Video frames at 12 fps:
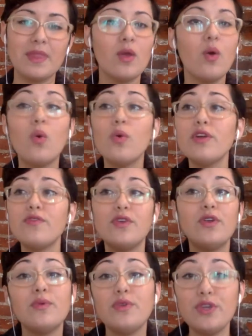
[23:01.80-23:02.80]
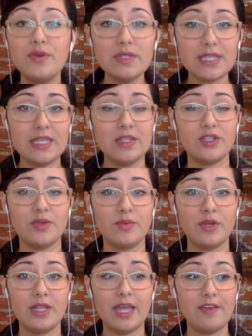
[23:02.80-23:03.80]
Or if you don't use English in
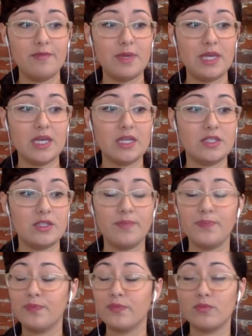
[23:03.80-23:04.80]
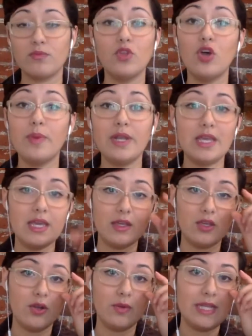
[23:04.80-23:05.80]
real life because
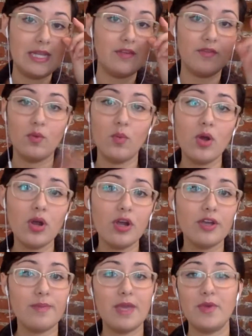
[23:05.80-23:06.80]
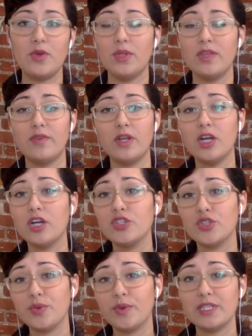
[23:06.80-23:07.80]
you don't need it for work, maybe you live in a
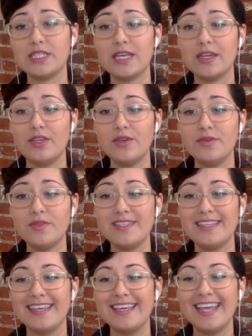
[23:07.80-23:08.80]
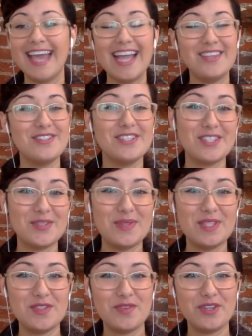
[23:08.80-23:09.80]
country where it's not used and you're just doing
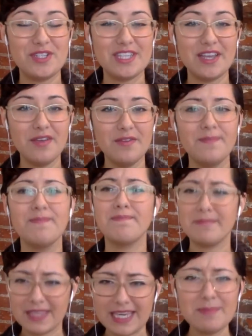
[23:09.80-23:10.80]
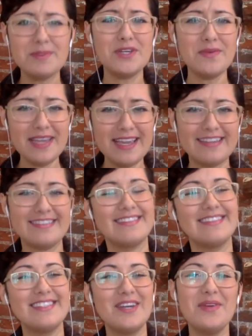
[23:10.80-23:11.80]
this for yourself, keep doing it.
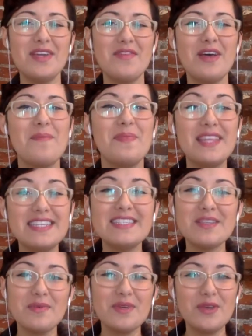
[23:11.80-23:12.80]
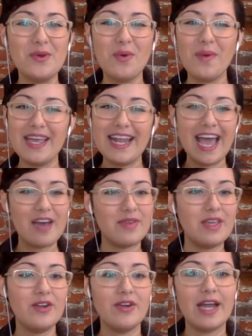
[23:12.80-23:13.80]
Don't give up. This is a really cool way to have
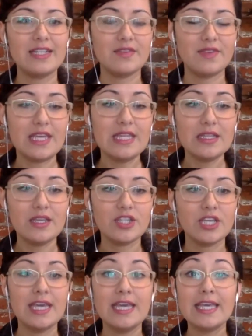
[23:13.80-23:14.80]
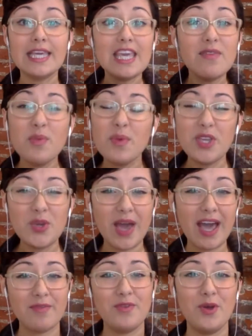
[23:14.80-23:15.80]
interactive English even when you
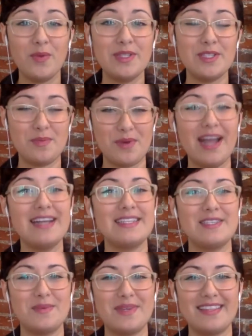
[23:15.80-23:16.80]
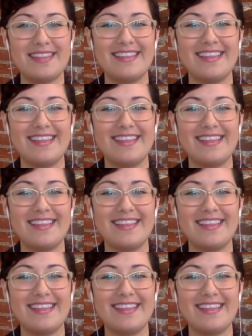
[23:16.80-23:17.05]
have no one to practice with.